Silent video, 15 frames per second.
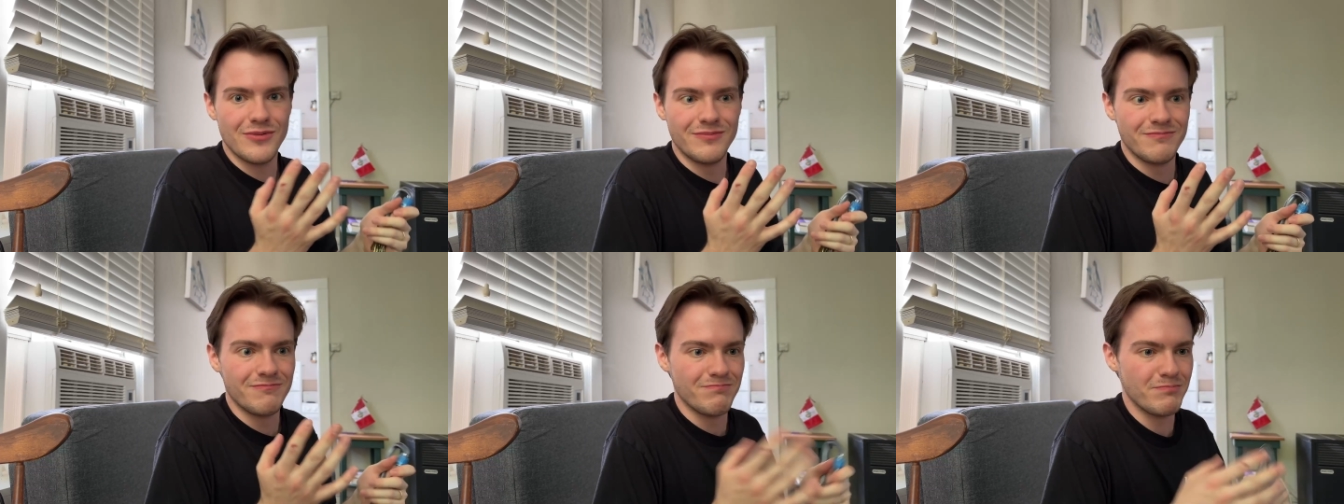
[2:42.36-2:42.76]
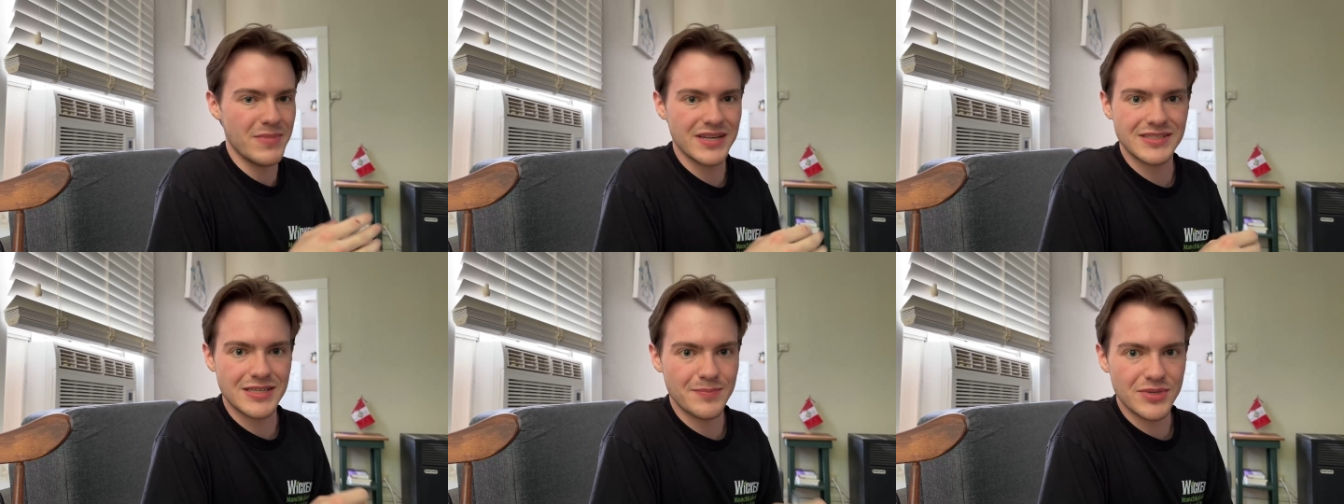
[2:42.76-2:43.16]

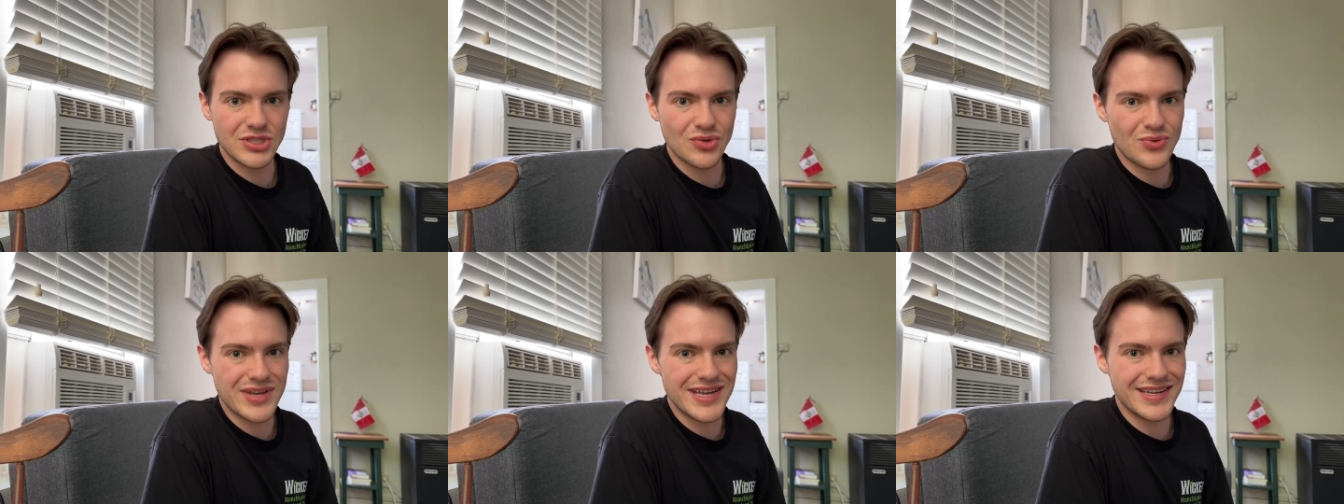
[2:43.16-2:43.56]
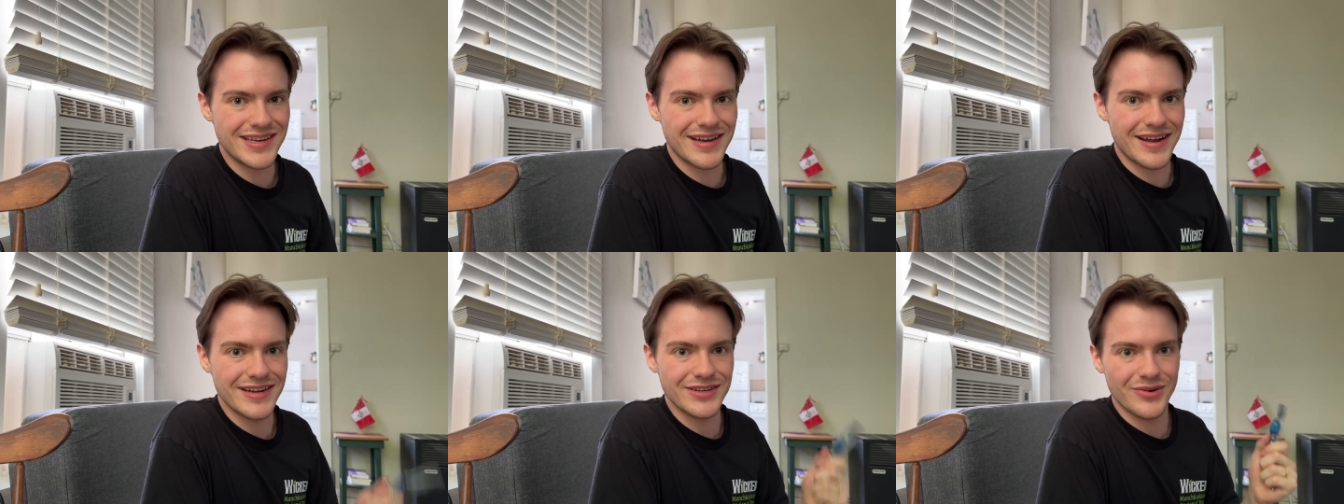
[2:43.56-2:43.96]
mixed in between, and
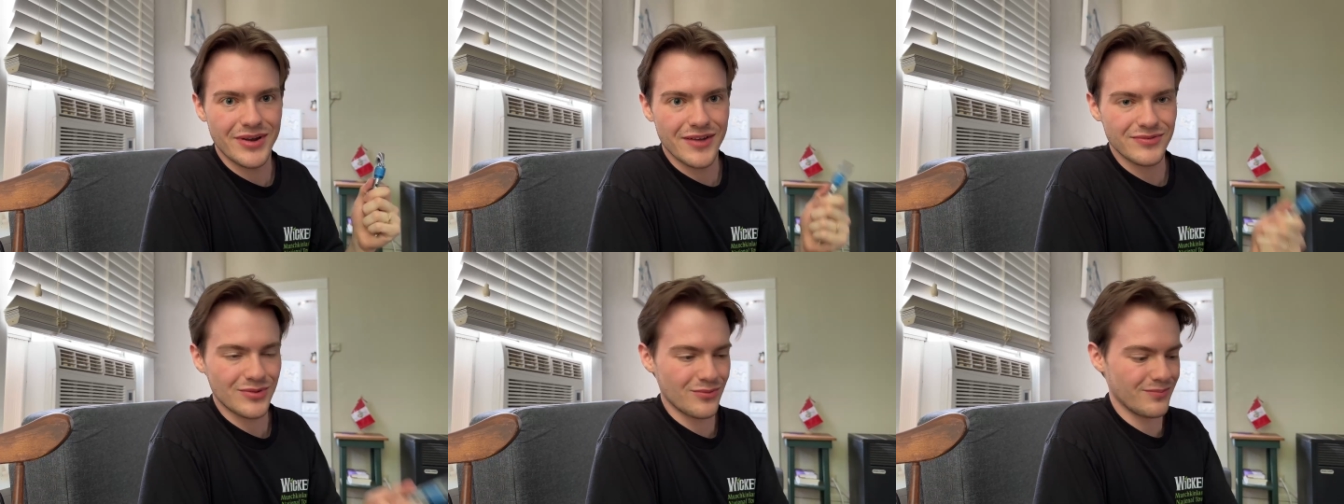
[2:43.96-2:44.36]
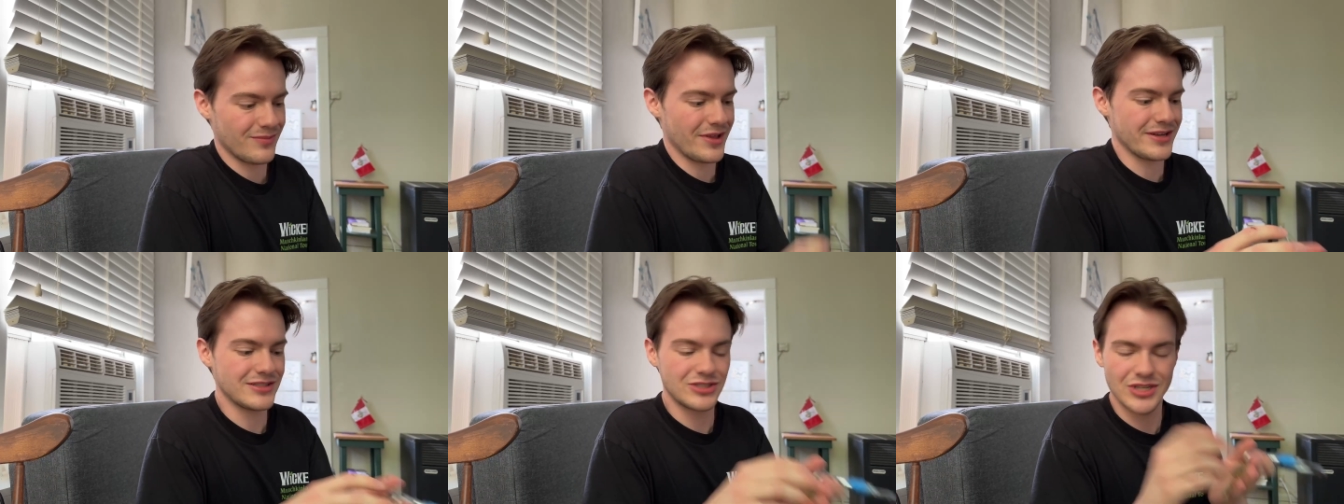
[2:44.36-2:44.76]
I don't have to
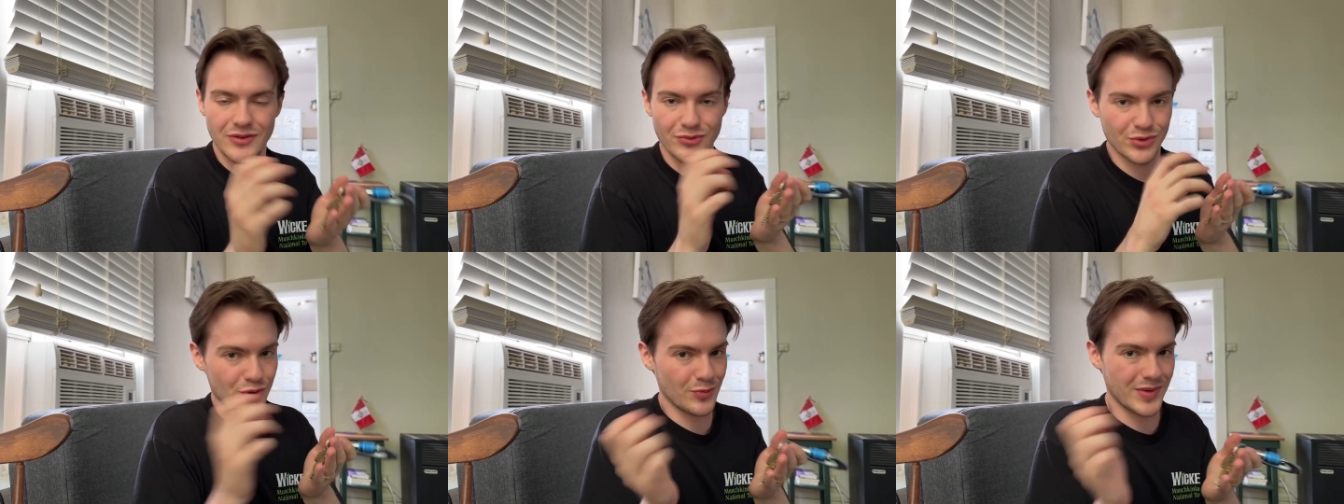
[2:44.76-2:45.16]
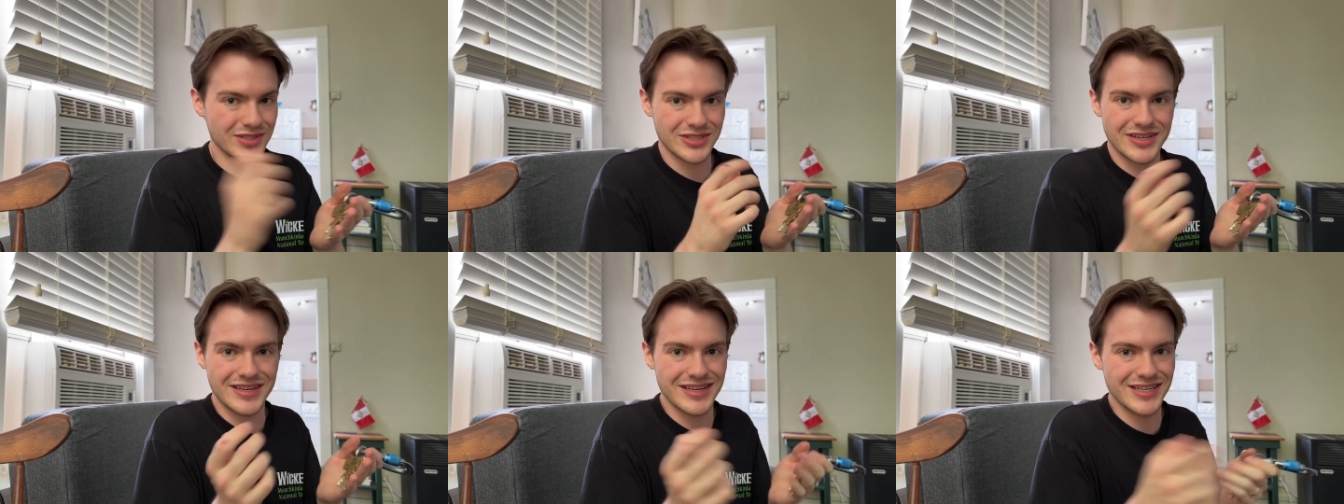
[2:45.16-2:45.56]
like shuffle through a bunch
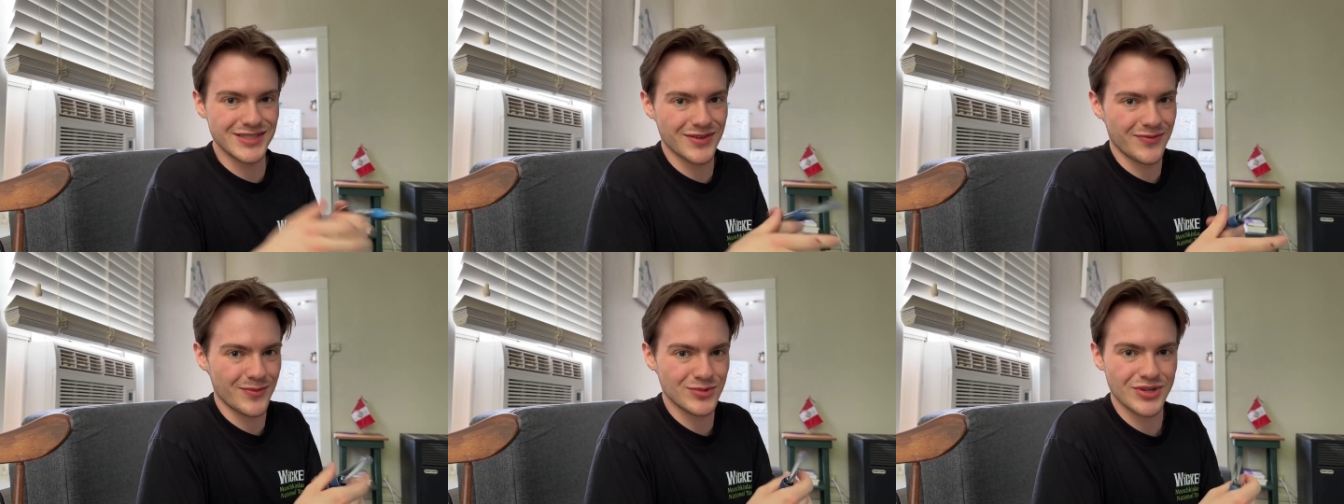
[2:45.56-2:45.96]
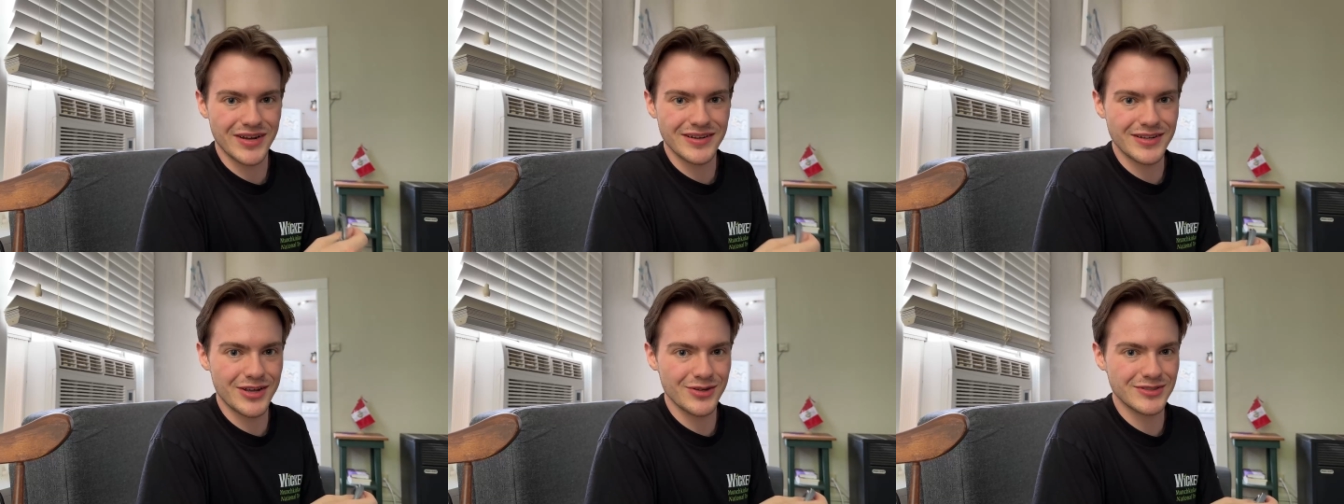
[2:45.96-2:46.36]
of keys if I'm trying
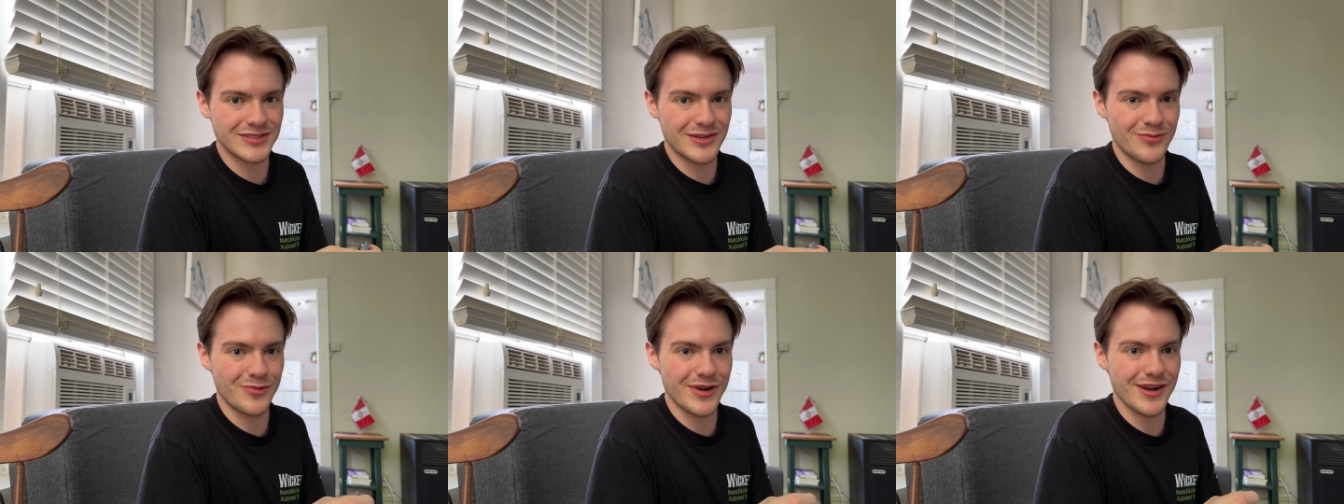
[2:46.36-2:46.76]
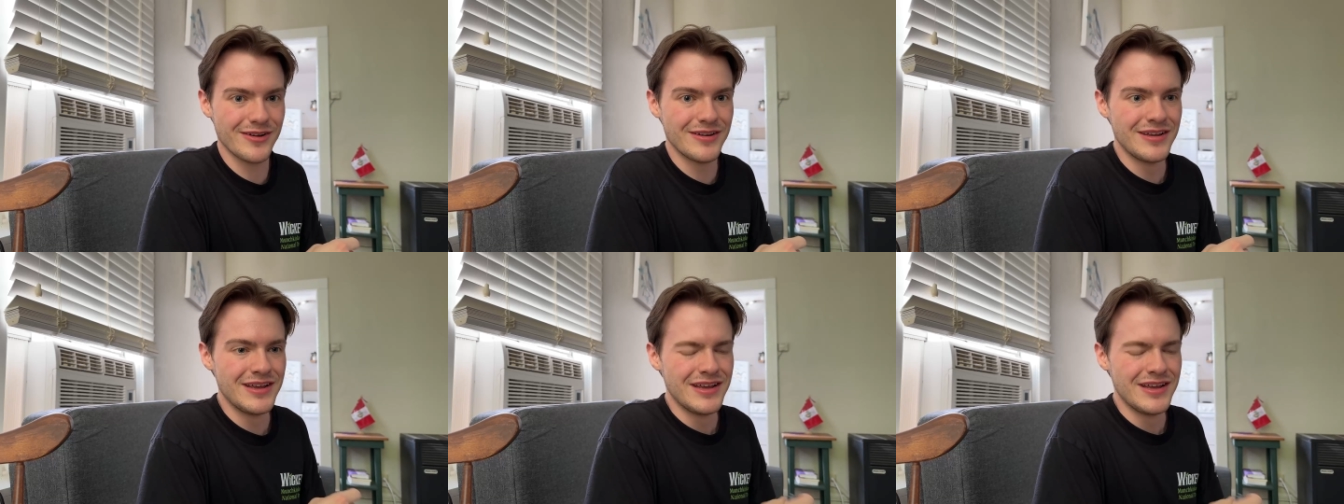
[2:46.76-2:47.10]
to go somewhere.